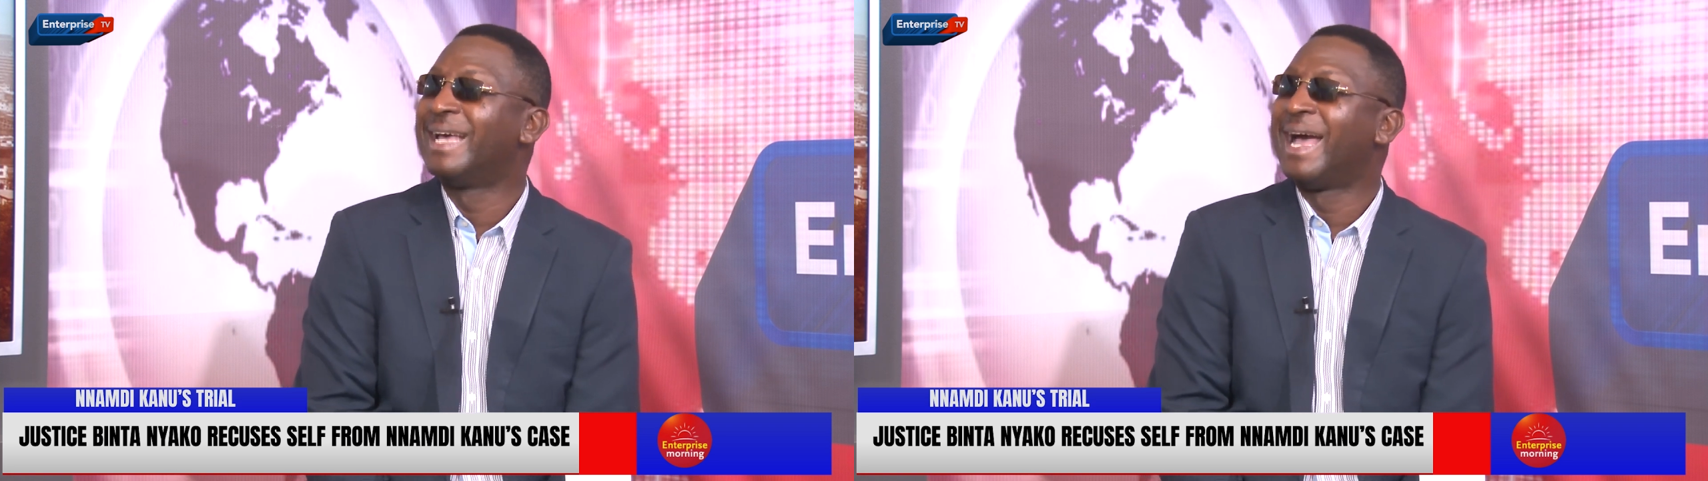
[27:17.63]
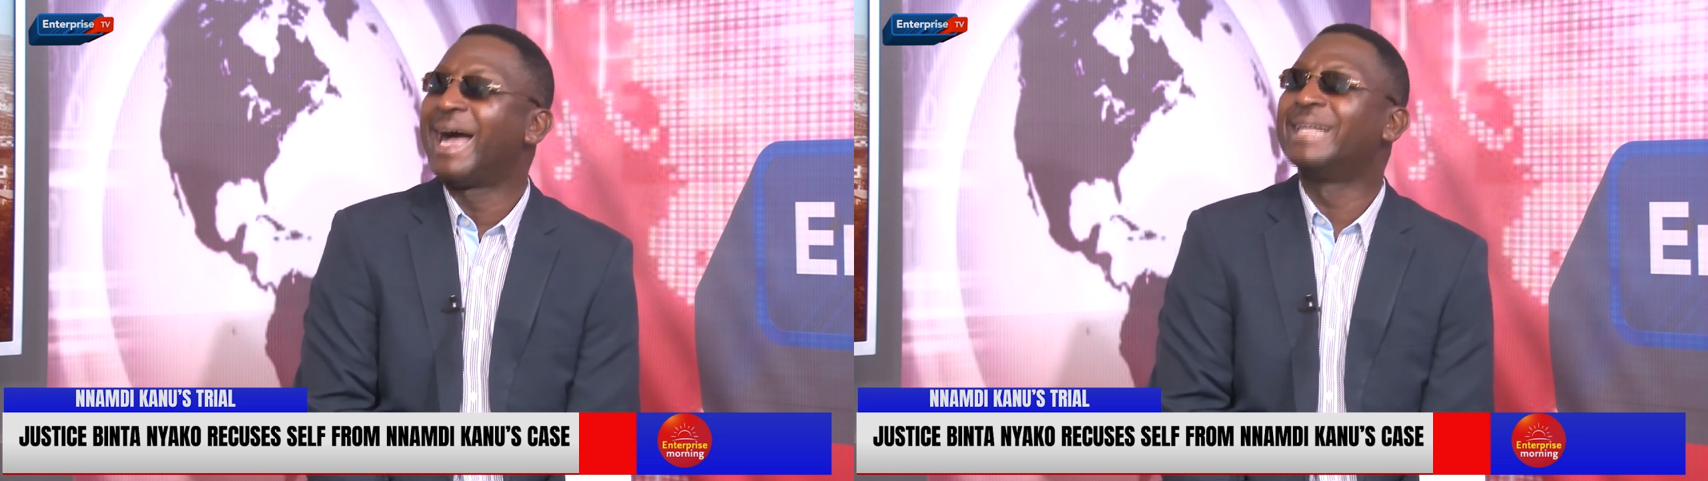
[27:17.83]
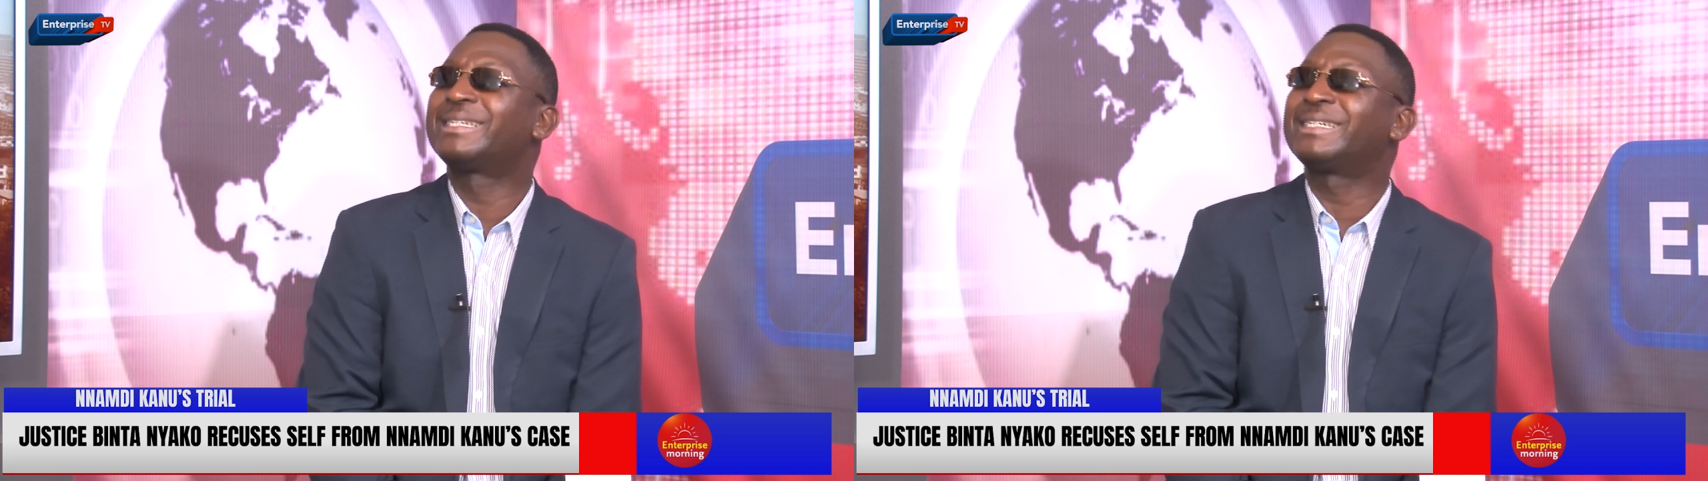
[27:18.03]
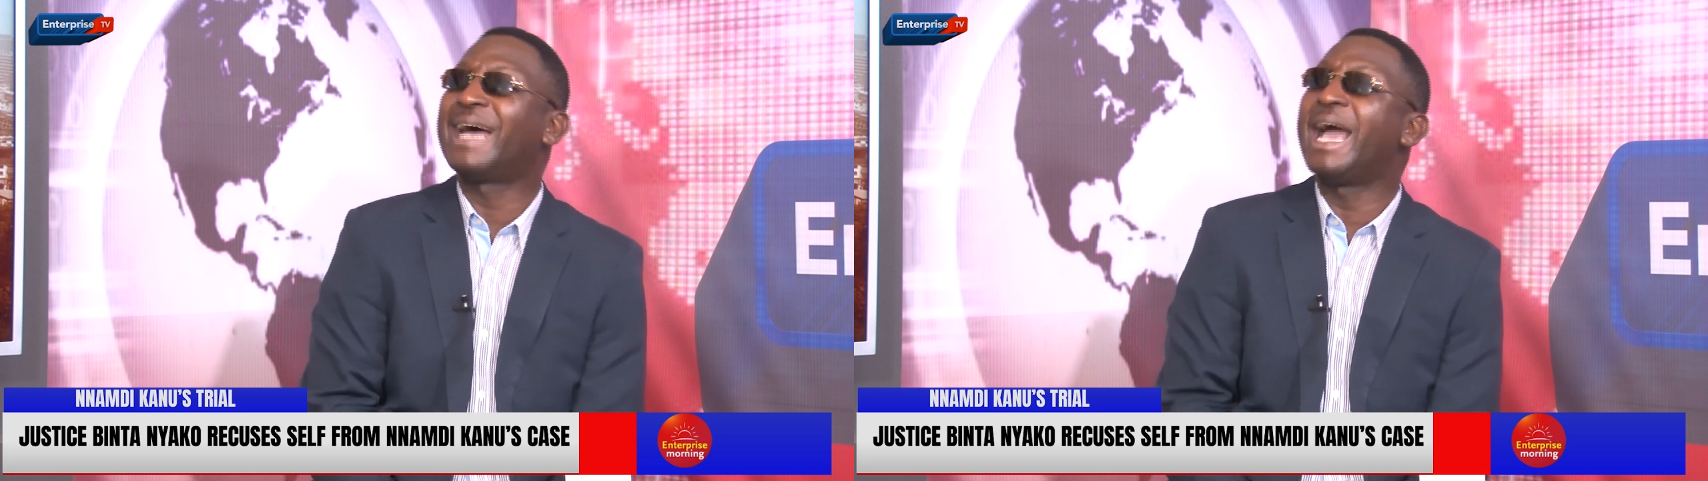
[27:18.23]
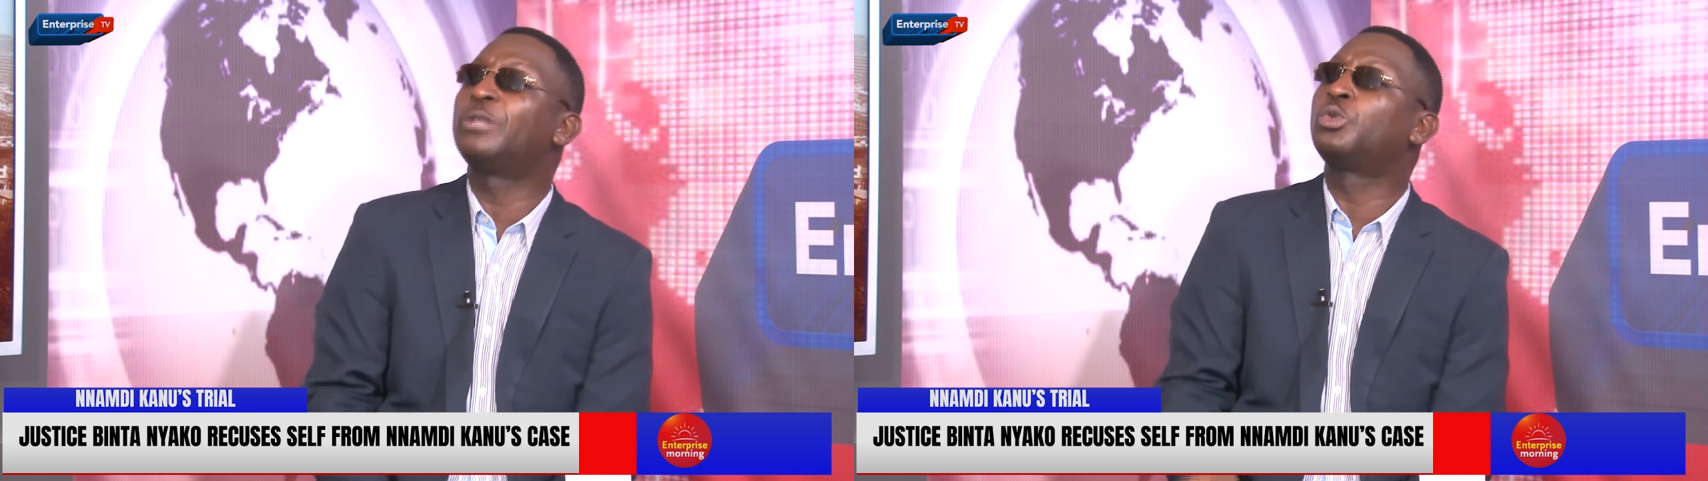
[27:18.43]
and
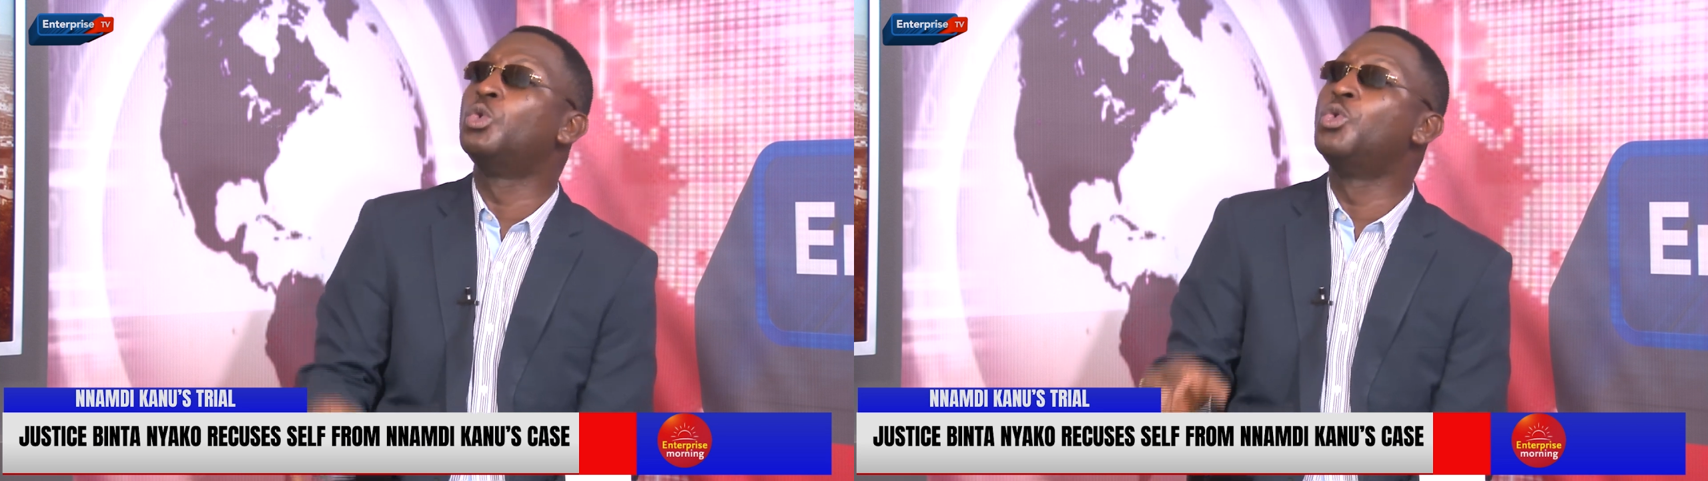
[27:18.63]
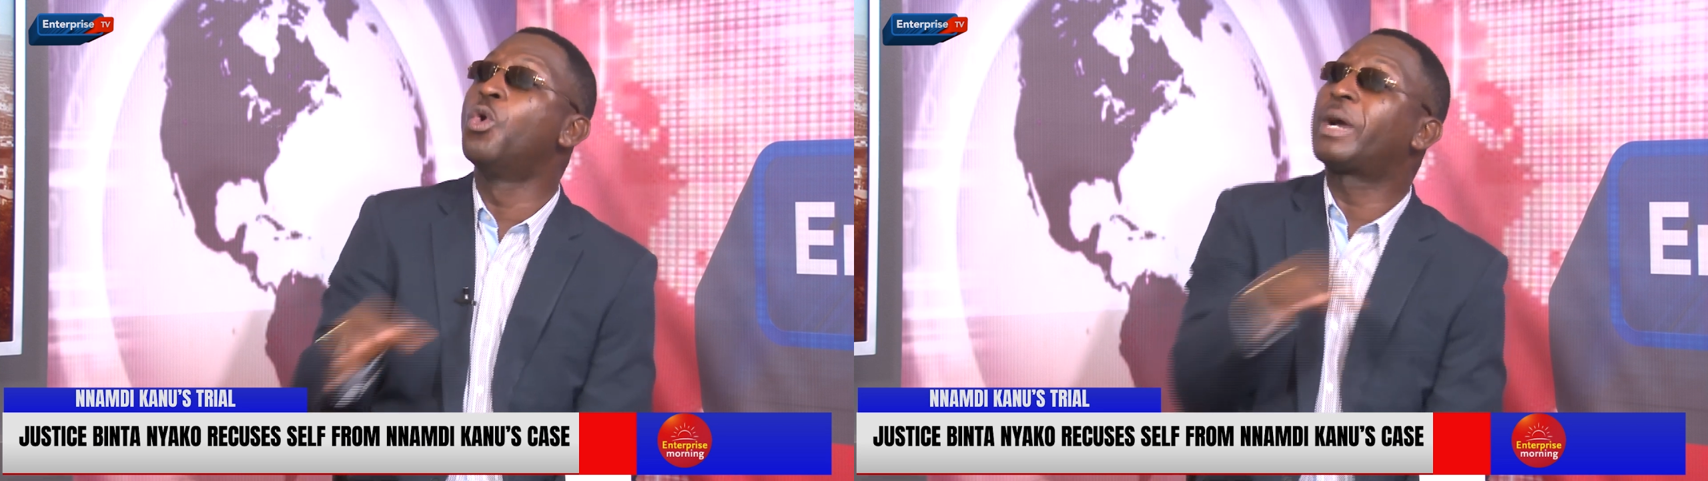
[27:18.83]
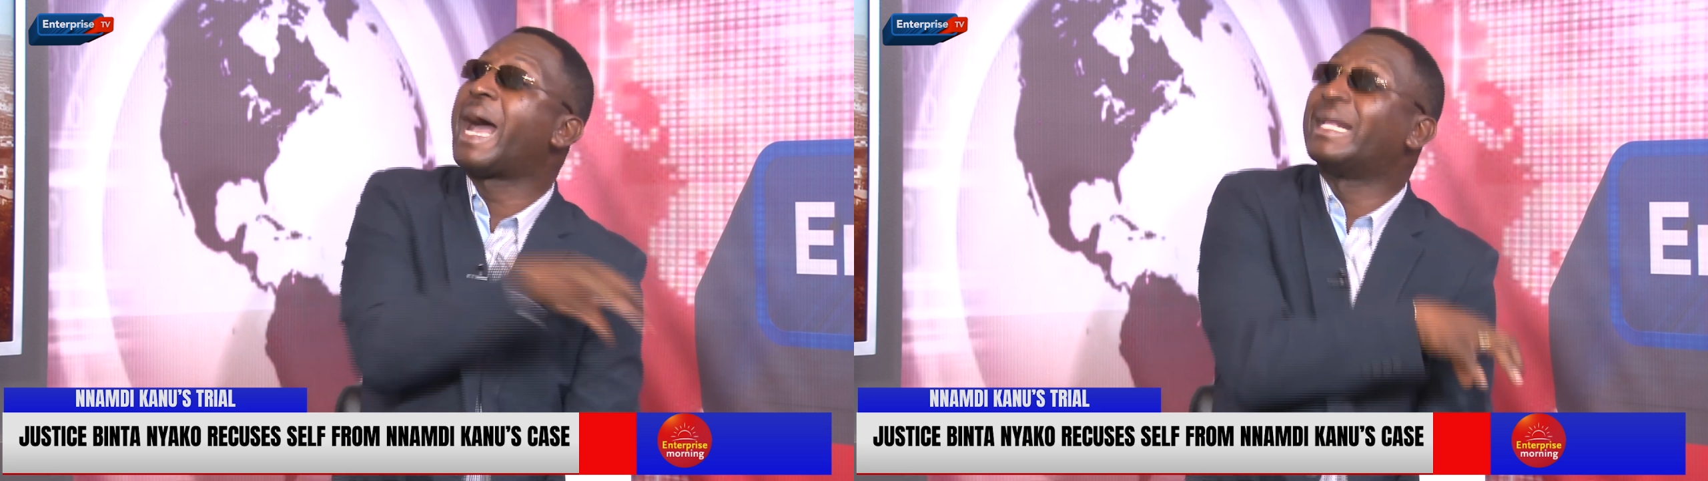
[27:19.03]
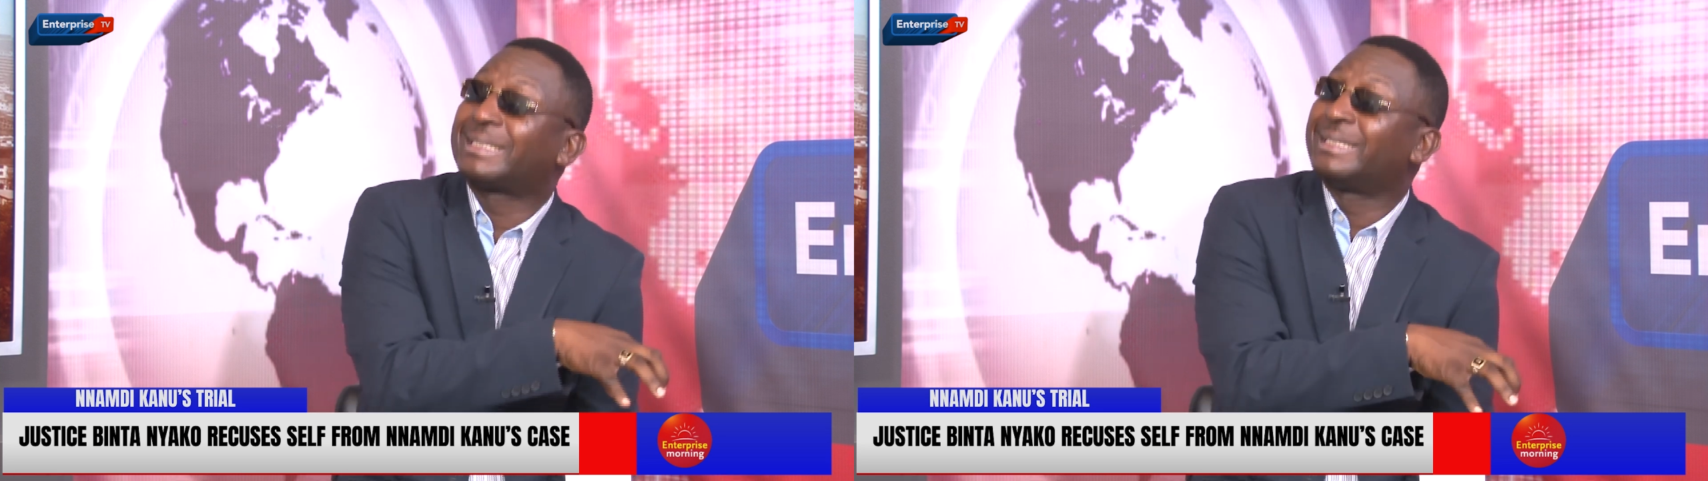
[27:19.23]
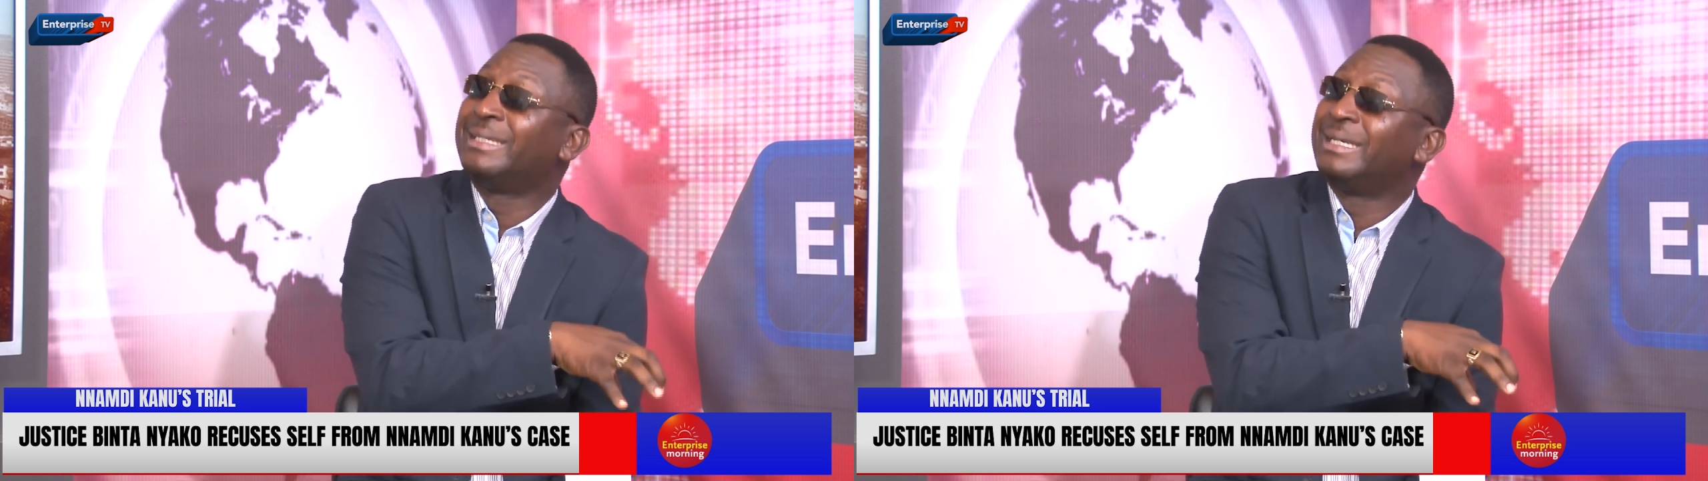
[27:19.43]
try to look
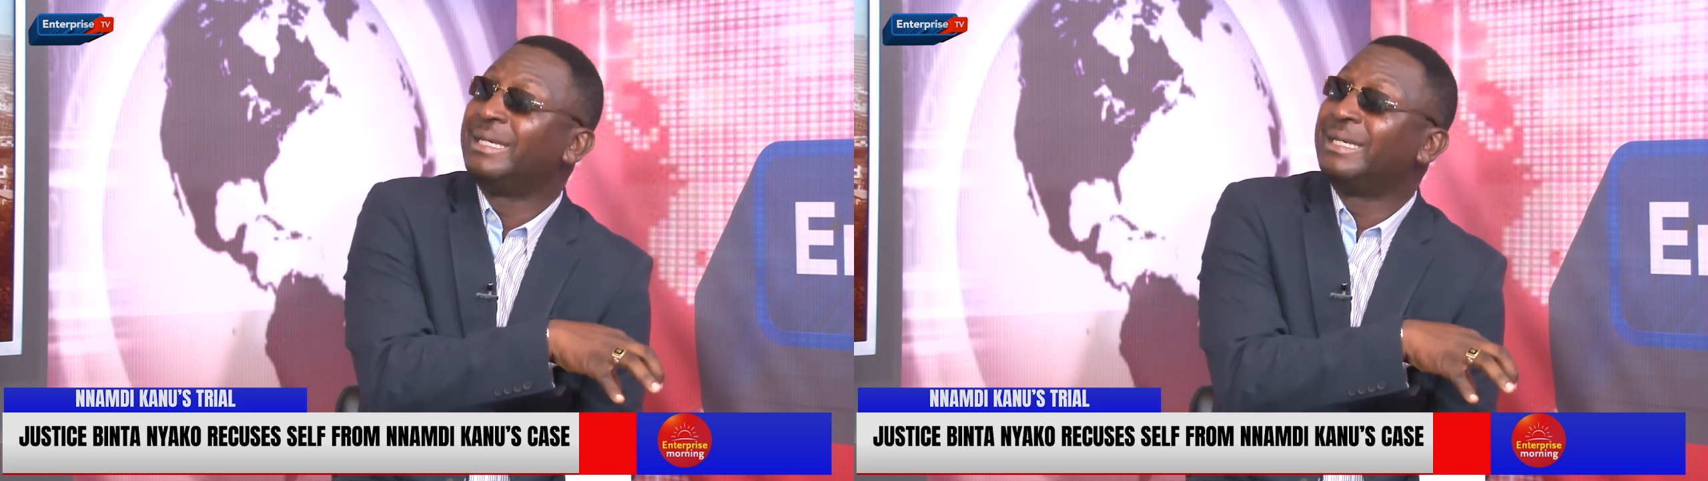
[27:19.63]
at